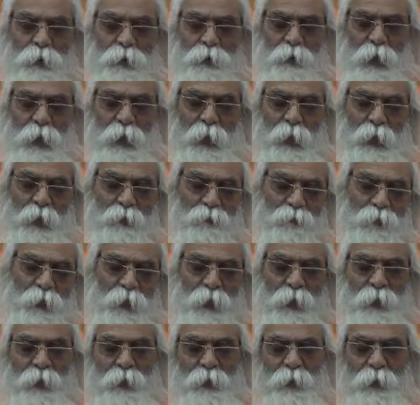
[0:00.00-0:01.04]
in the
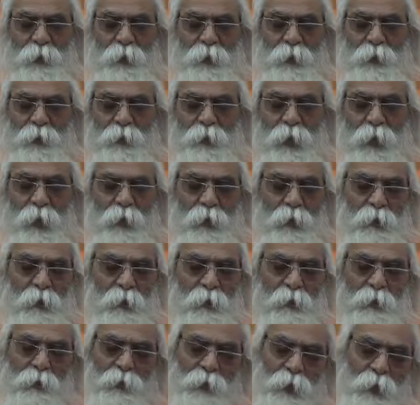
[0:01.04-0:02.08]
availing, in the
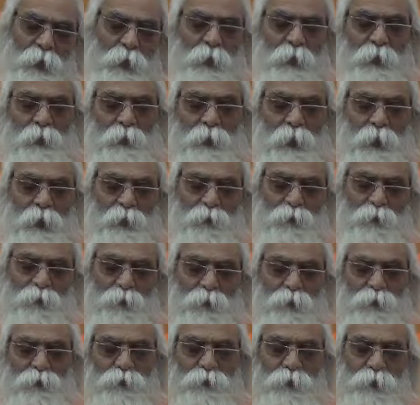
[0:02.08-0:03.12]
taking that
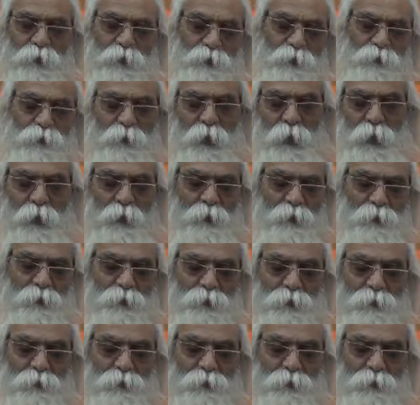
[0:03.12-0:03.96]
fruits inside.